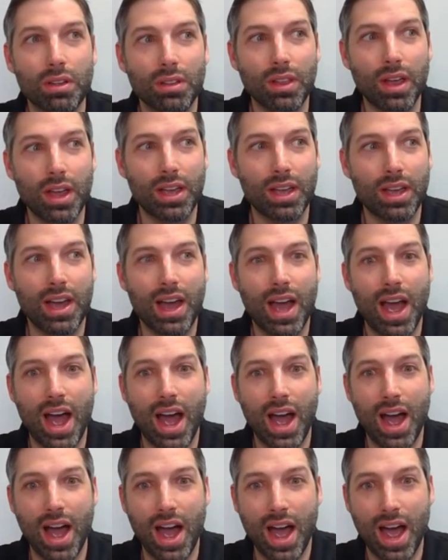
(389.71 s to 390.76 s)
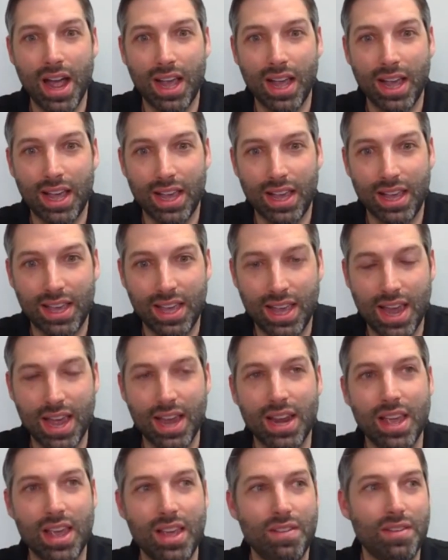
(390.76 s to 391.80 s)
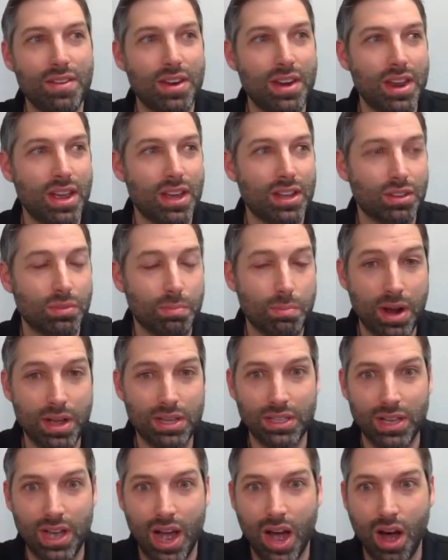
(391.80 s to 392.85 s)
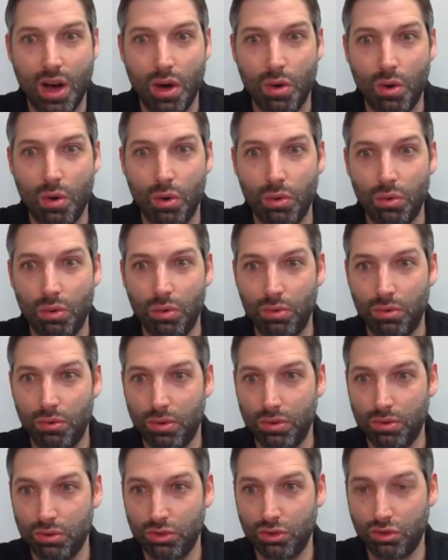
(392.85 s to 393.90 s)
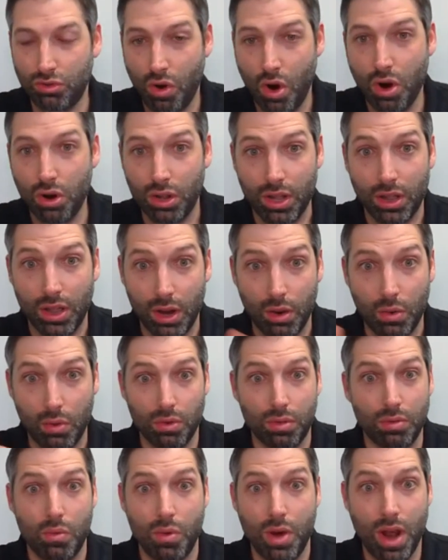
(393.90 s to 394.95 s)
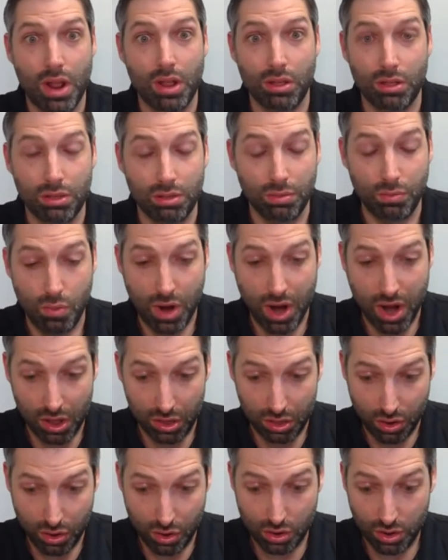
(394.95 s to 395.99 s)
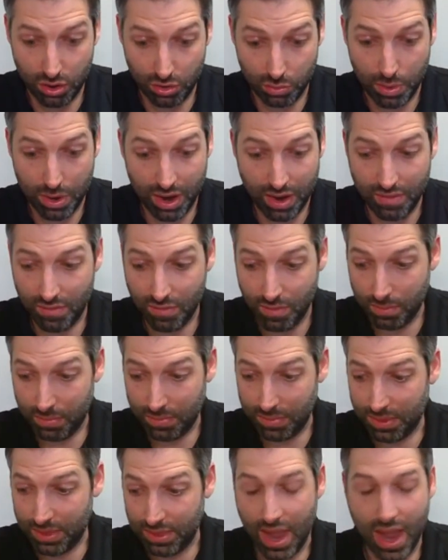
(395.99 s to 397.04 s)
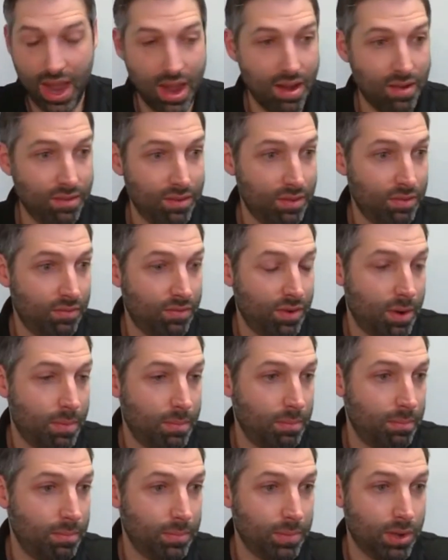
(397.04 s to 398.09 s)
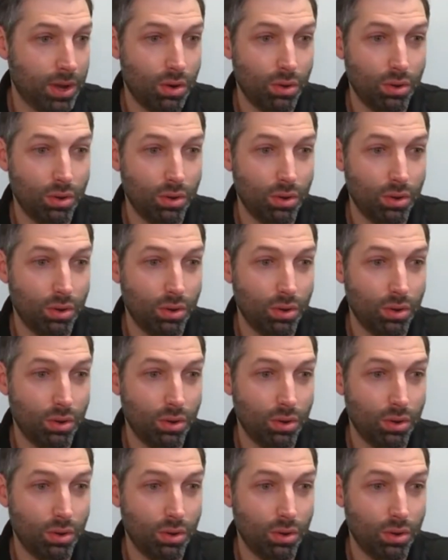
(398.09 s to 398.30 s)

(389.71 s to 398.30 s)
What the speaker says: Like, I can't even express how strongly, like, what I learned this weekend from Dave and from